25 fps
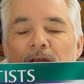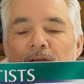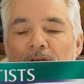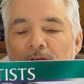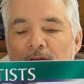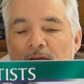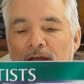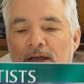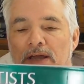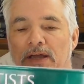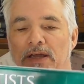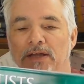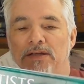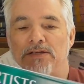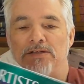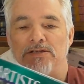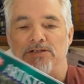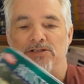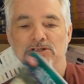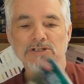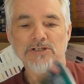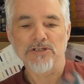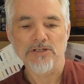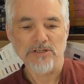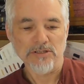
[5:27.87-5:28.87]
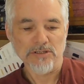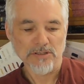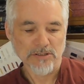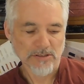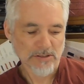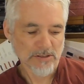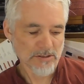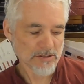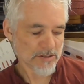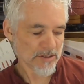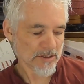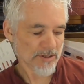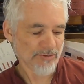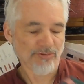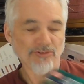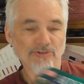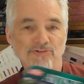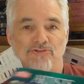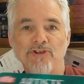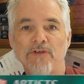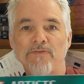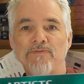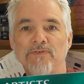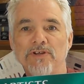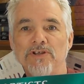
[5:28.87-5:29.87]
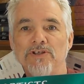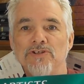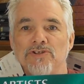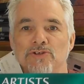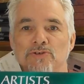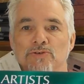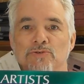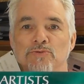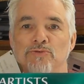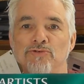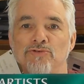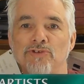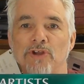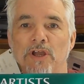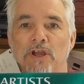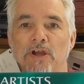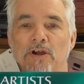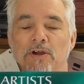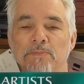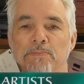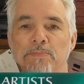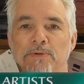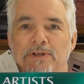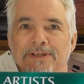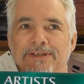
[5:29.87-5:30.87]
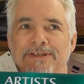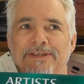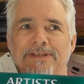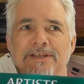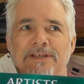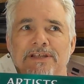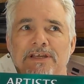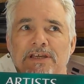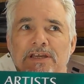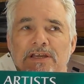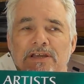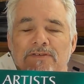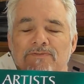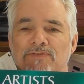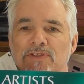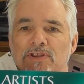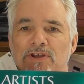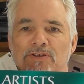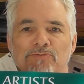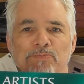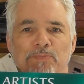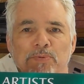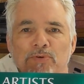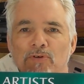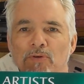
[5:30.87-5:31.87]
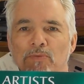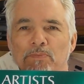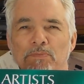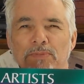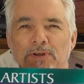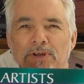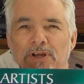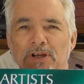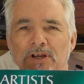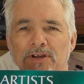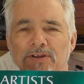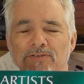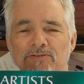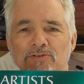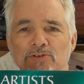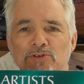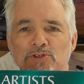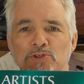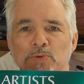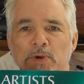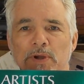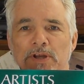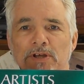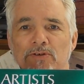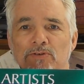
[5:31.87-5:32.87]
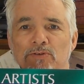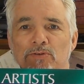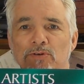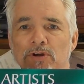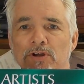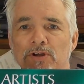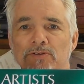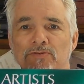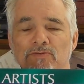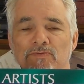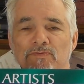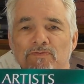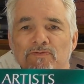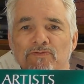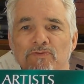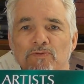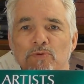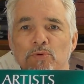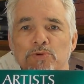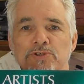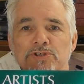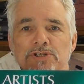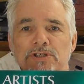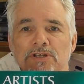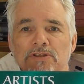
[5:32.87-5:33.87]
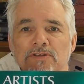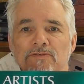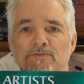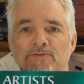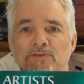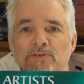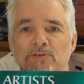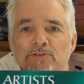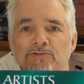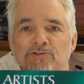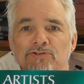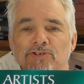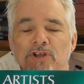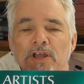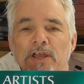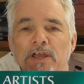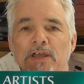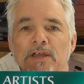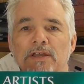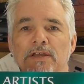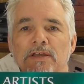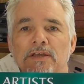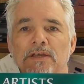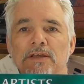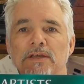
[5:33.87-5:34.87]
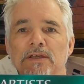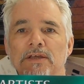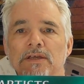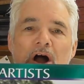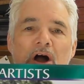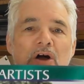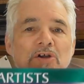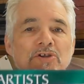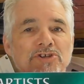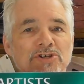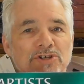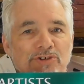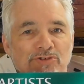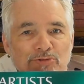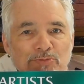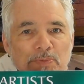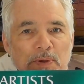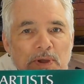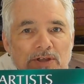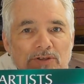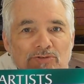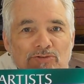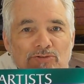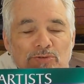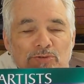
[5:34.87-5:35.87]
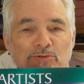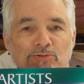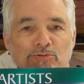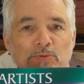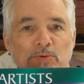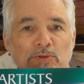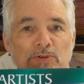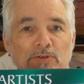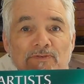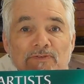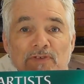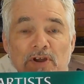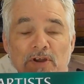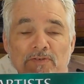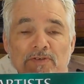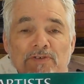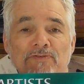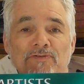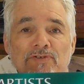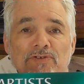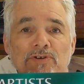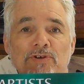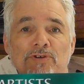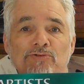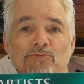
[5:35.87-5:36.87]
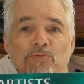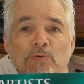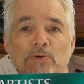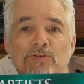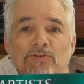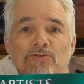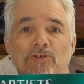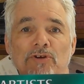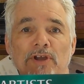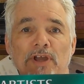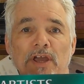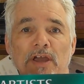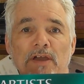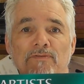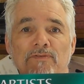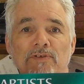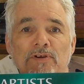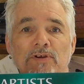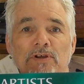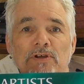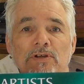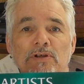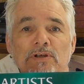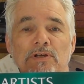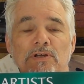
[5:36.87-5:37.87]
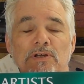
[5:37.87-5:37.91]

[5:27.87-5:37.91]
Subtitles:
and that's a 72 set. I believe there's probably 120 or 140 in the full set. Artist pencils were the very first ones I ever